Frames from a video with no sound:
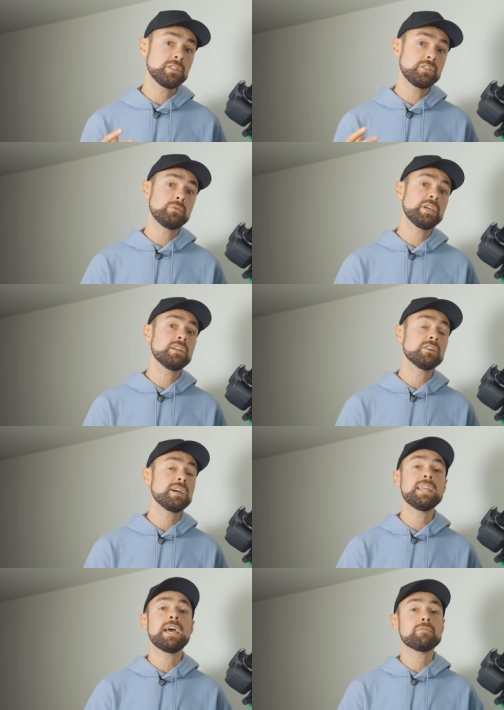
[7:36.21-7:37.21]
the dew heater,
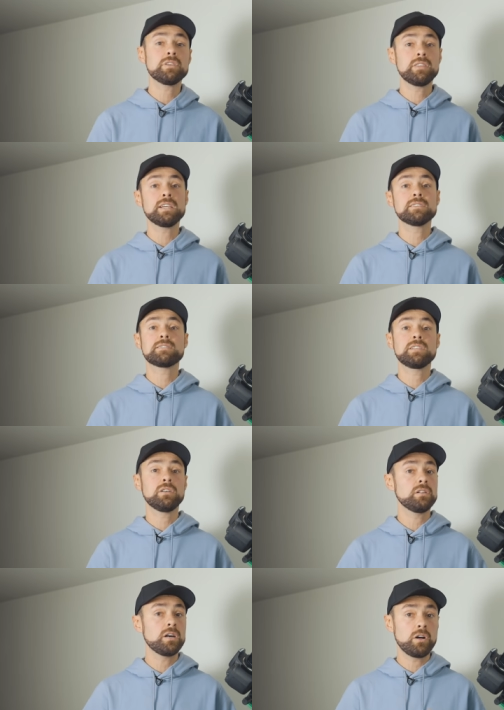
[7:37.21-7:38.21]
and everything is
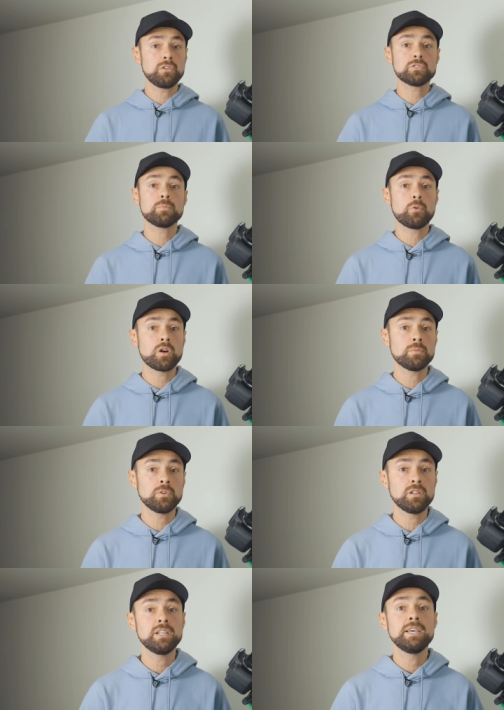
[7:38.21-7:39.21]
still ultra
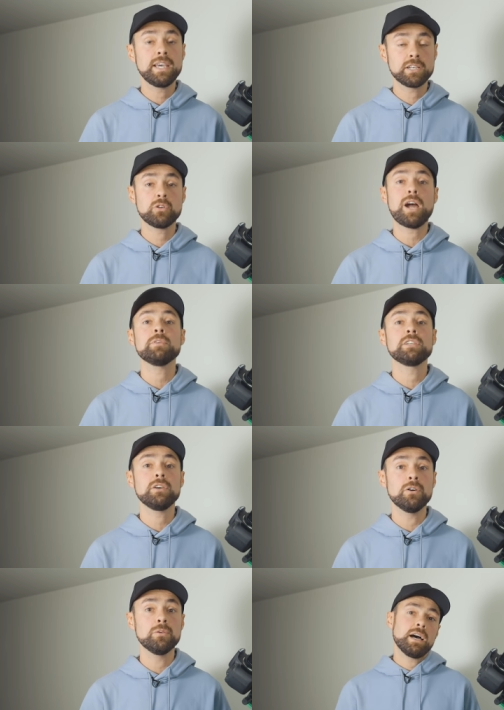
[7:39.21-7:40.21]
portable and grab and
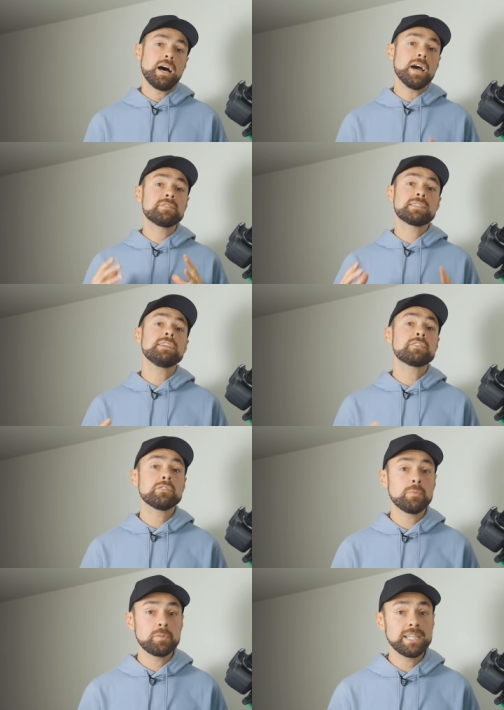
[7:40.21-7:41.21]
go. I've
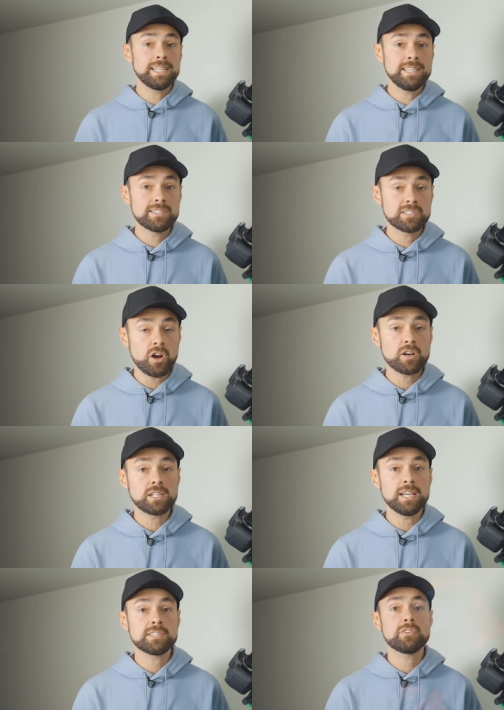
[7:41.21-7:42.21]
centered the Pleiades star
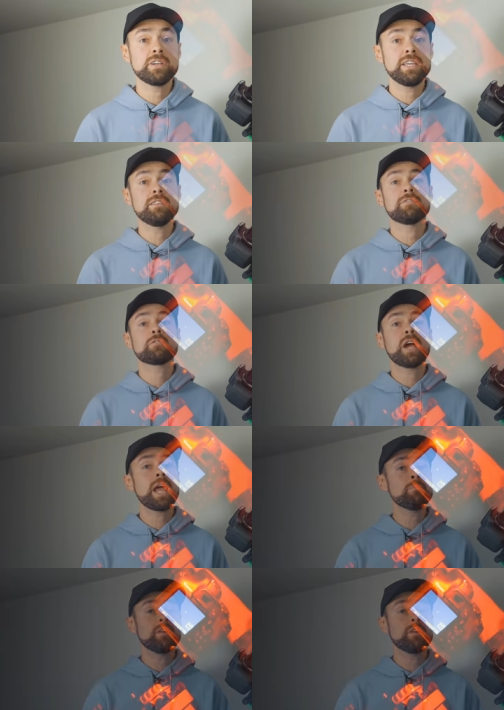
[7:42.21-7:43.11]
cluster in the frame,